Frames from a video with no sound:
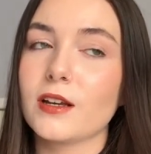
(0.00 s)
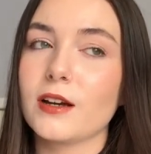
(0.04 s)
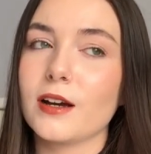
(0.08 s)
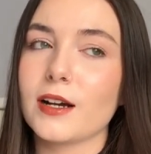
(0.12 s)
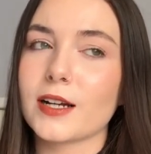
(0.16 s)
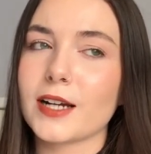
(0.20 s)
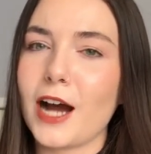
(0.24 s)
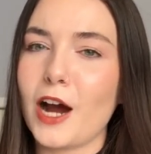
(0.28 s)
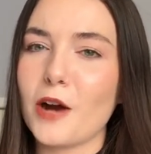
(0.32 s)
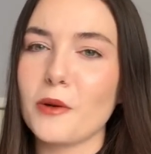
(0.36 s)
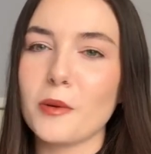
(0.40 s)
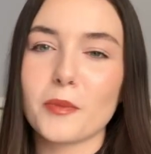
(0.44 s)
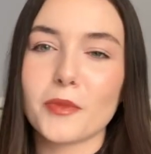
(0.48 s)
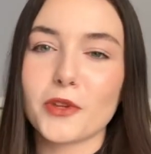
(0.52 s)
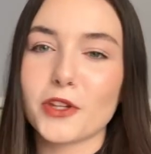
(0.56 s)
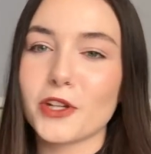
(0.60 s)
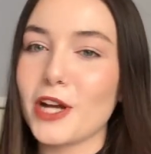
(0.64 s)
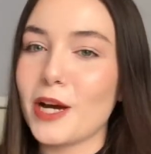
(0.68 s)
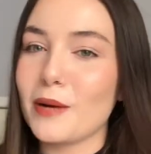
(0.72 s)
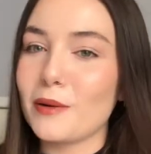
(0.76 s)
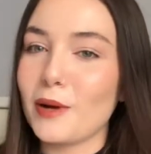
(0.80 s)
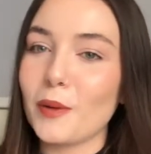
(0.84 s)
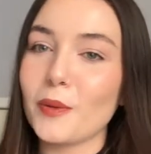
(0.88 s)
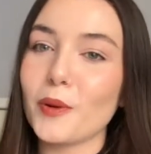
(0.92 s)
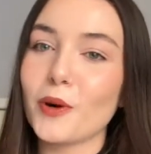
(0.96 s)
I can't remember the name,
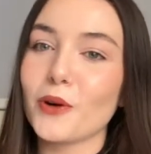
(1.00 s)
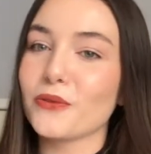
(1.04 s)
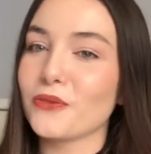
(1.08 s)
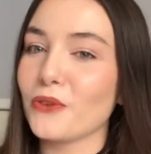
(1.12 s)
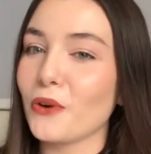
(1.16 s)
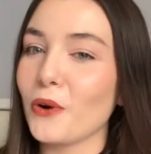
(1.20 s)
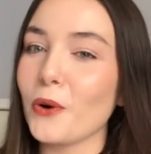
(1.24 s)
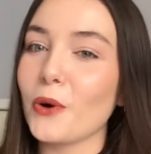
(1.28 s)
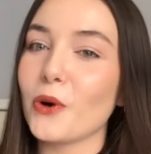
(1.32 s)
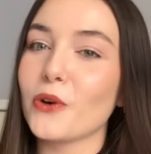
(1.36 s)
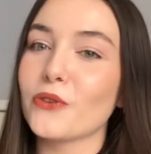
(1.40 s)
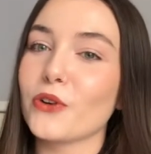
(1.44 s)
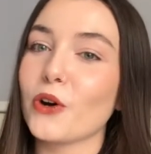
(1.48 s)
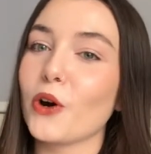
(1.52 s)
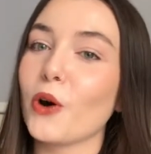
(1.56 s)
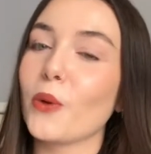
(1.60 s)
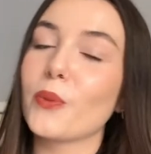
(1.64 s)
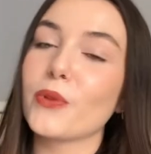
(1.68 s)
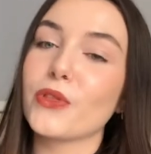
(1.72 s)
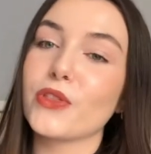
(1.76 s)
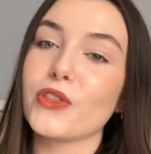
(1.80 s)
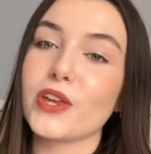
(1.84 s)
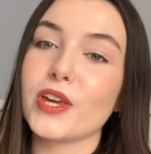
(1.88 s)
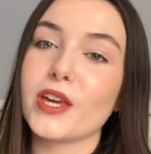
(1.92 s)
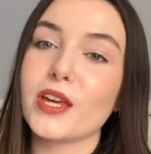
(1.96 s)
I'll put a photo of it up,
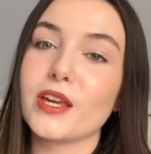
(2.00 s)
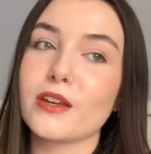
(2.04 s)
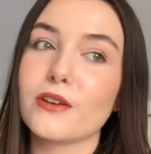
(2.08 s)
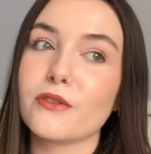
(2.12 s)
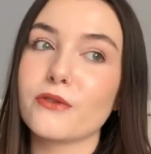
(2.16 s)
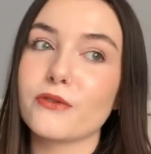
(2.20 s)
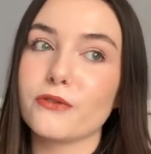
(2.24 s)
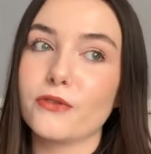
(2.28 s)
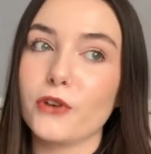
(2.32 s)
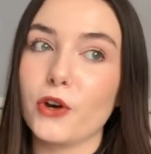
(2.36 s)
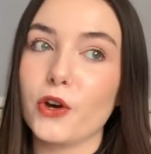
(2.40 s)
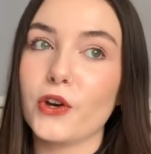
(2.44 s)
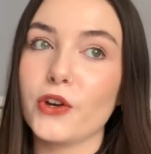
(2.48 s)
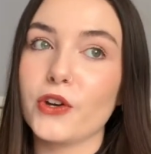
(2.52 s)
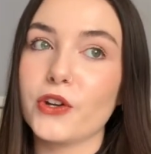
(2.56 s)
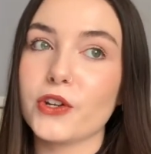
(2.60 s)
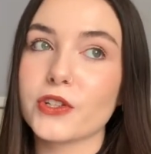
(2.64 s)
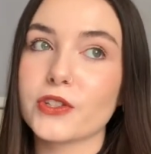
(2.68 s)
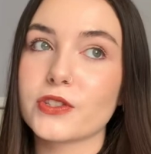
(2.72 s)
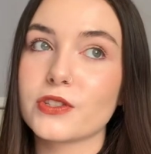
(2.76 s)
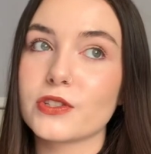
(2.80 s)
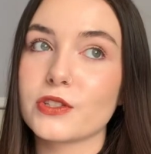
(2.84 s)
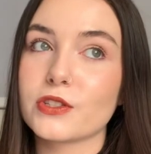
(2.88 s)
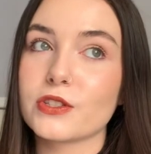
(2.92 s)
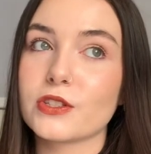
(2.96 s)
the
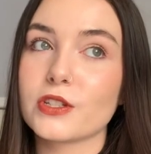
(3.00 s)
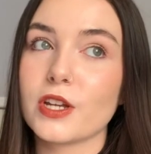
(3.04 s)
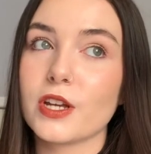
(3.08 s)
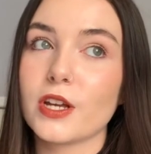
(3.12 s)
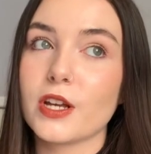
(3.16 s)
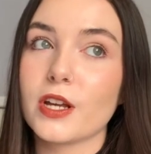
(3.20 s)
Versed